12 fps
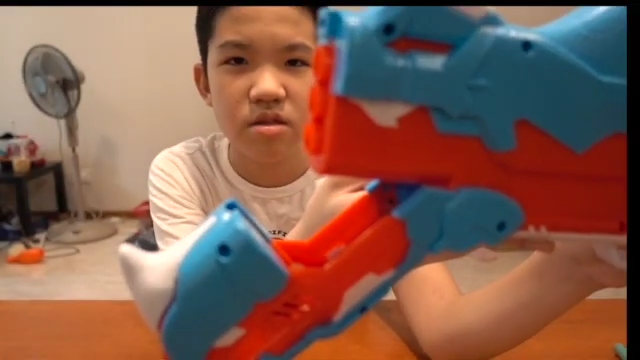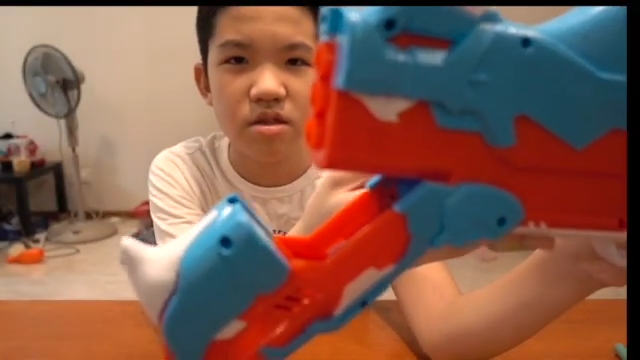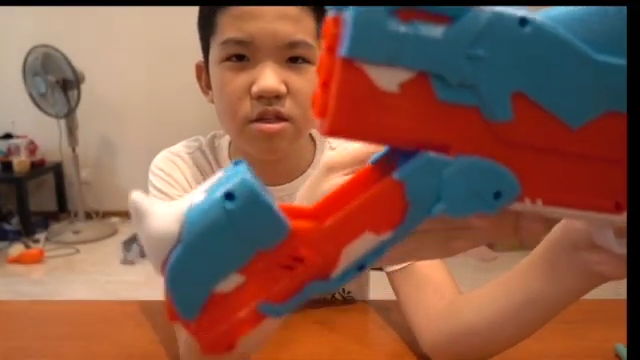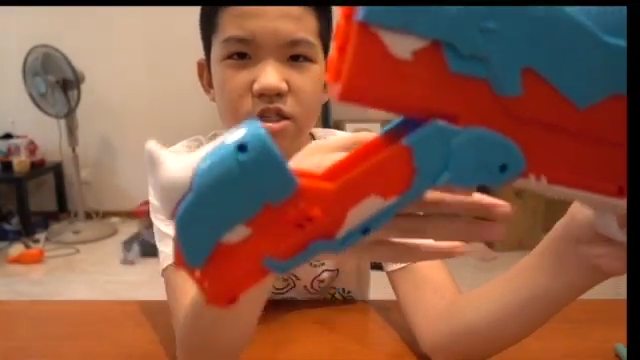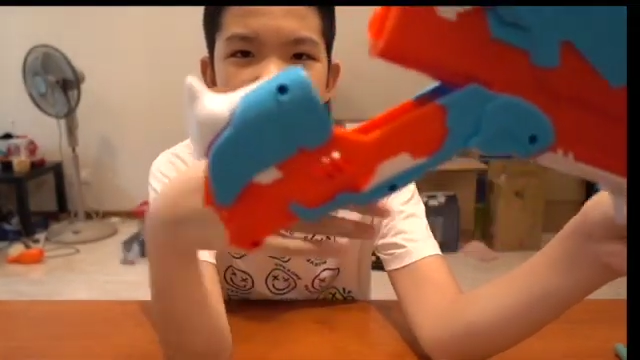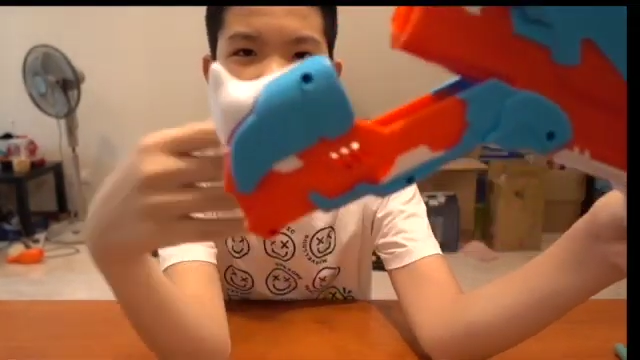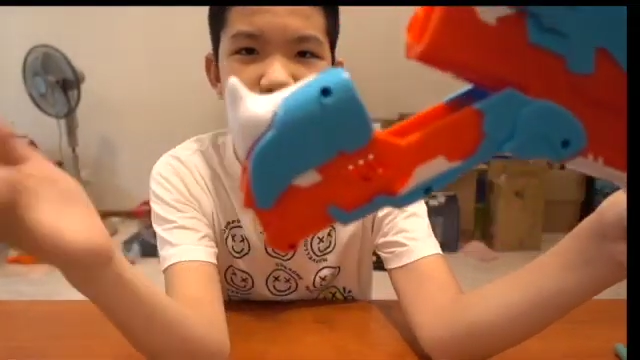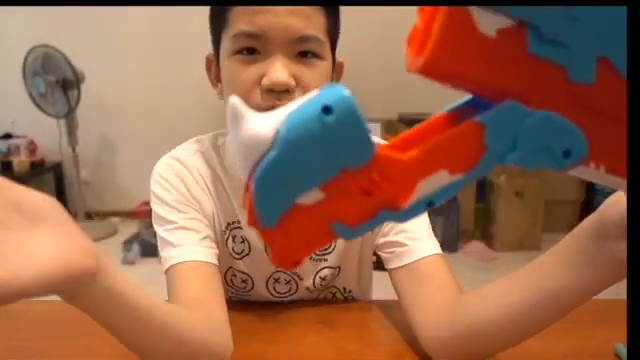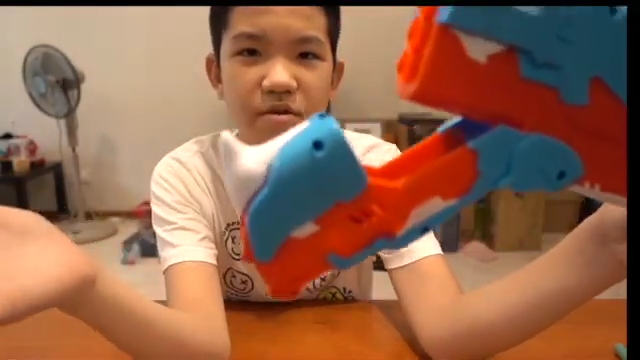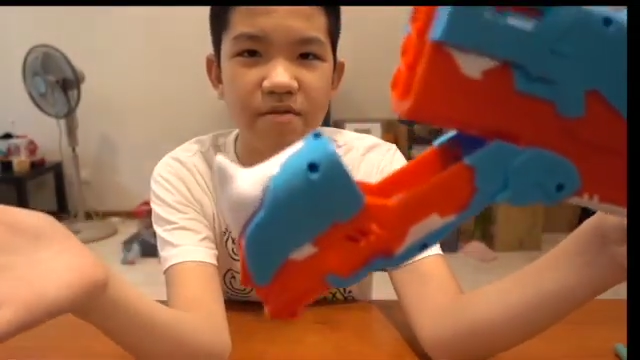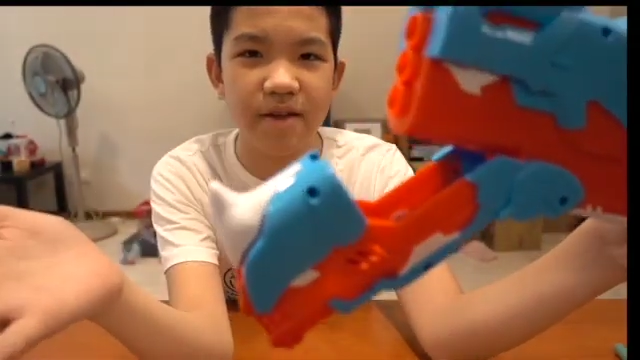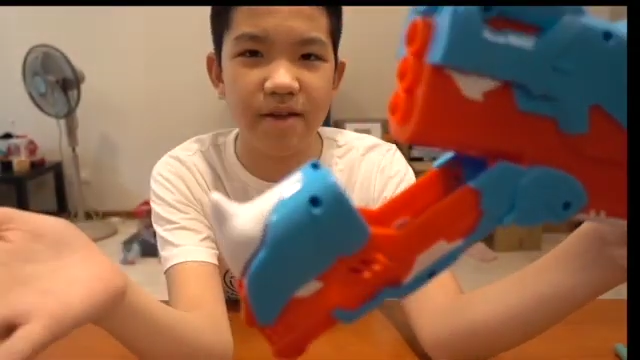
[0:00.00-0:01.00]
it shots
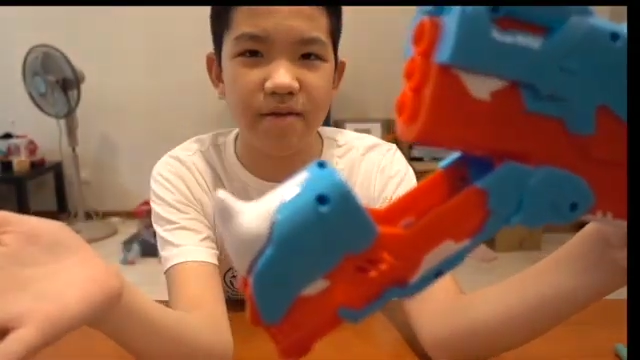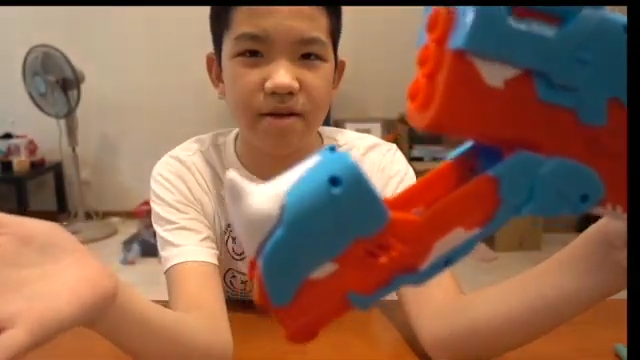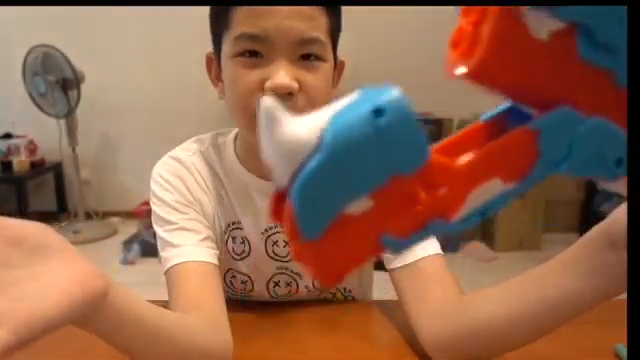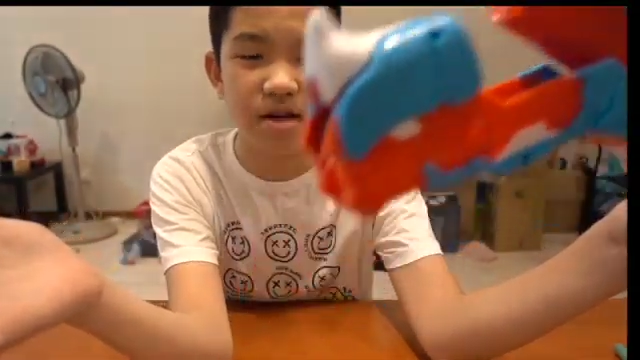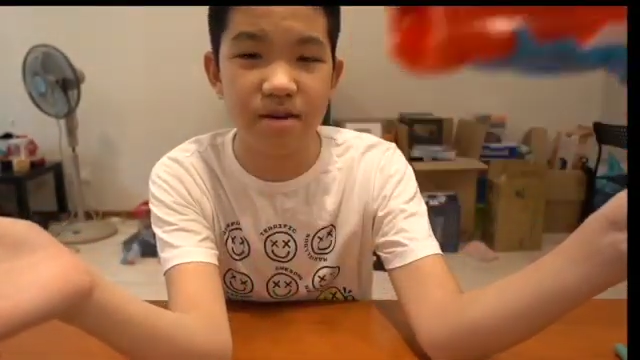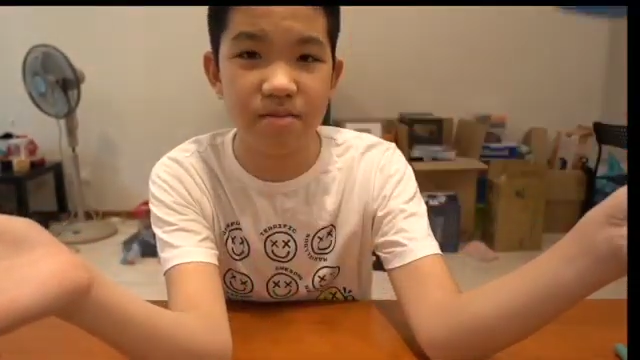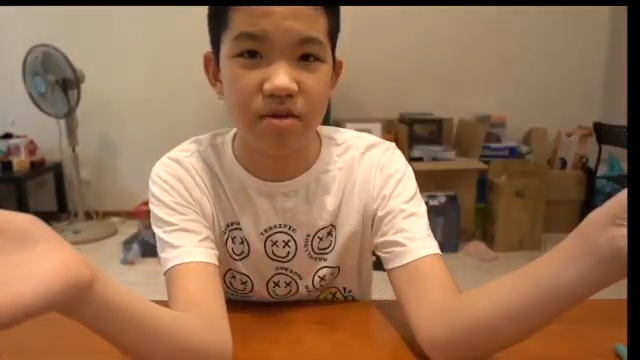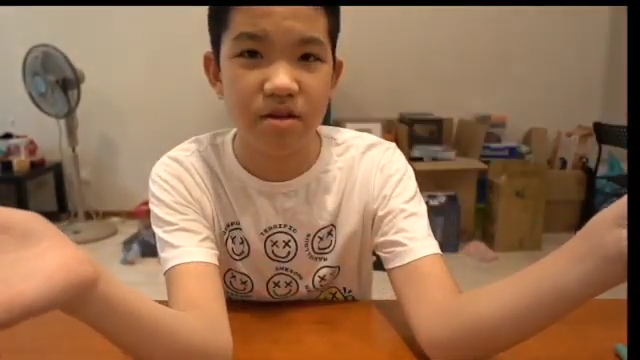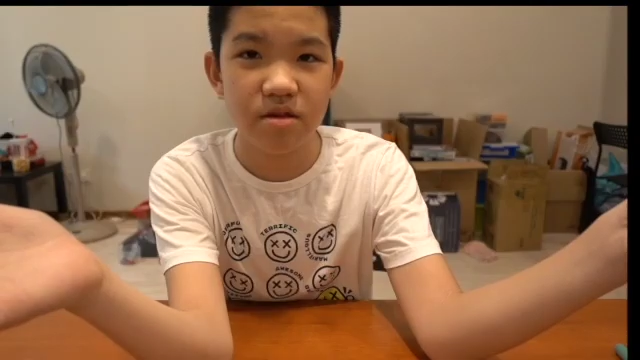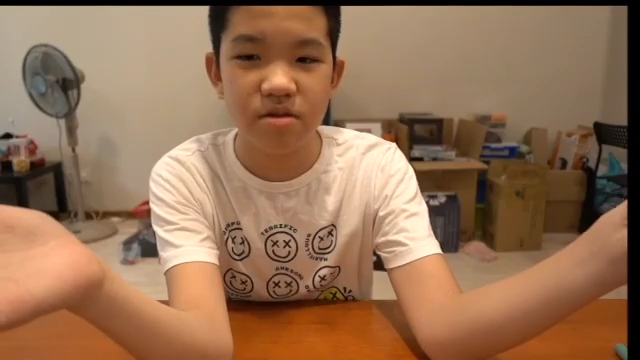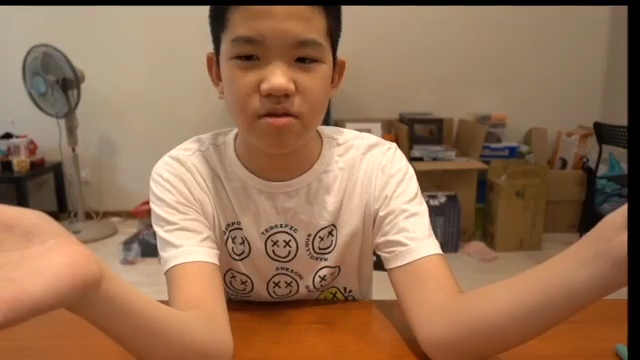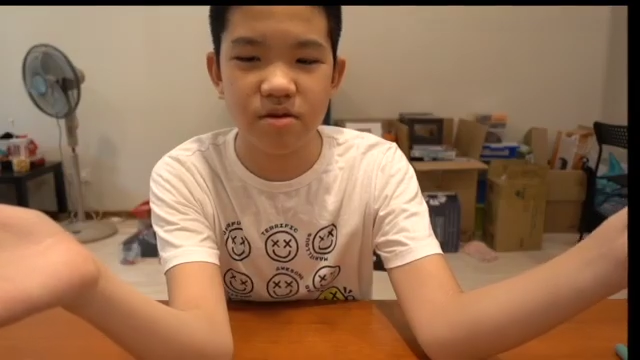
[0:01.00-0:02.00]
both at one time.
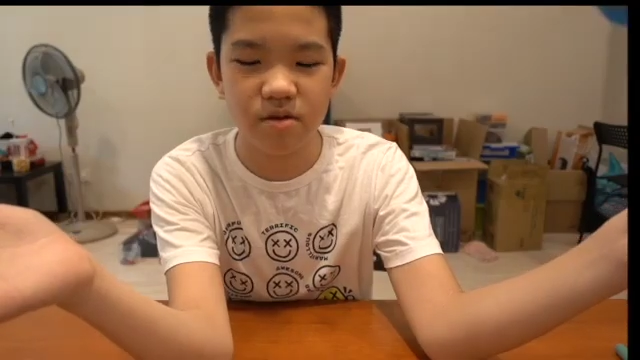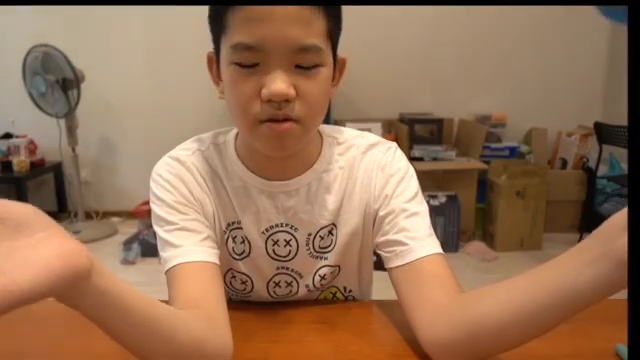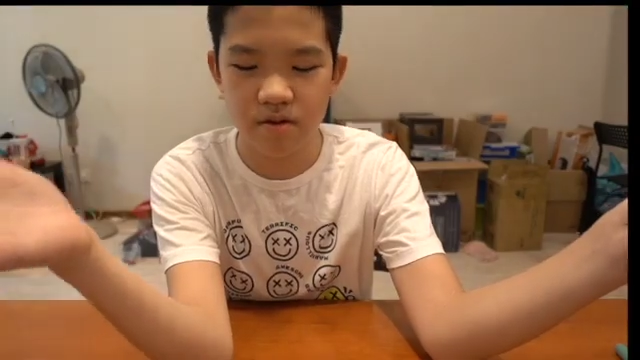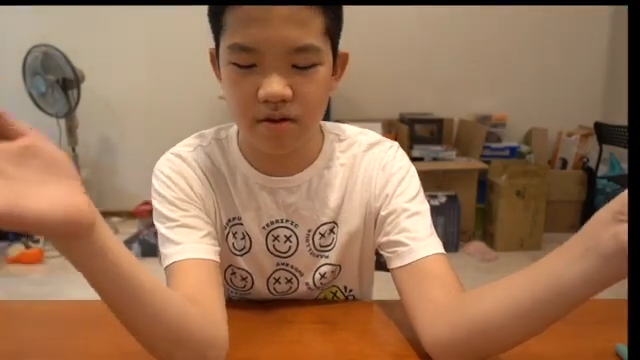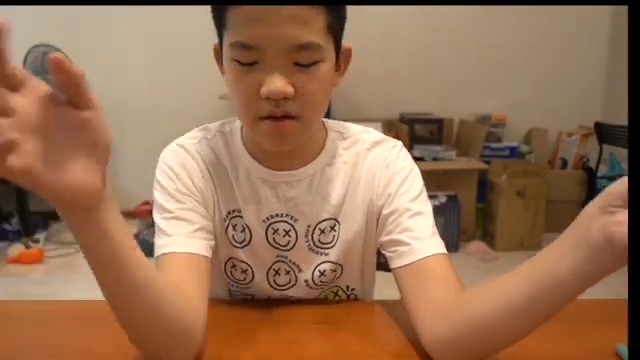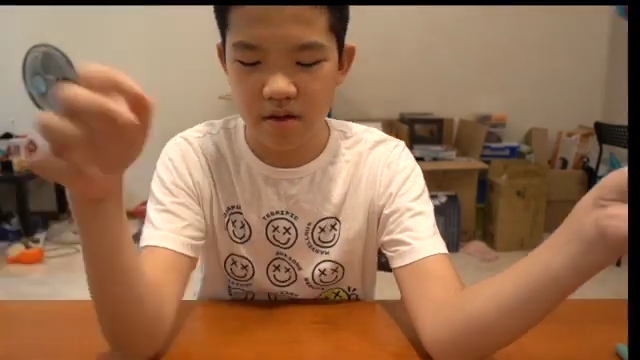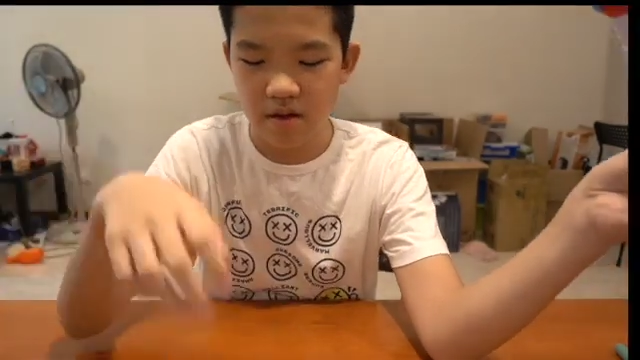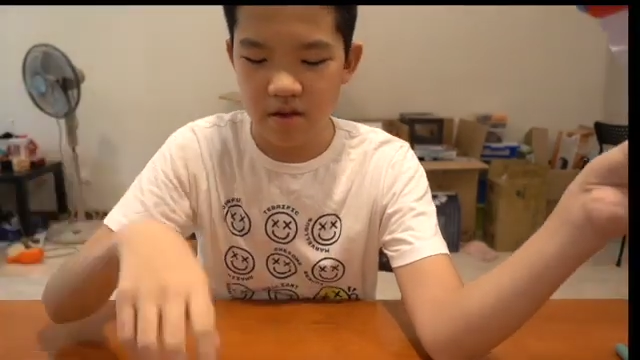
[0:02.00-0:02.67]
So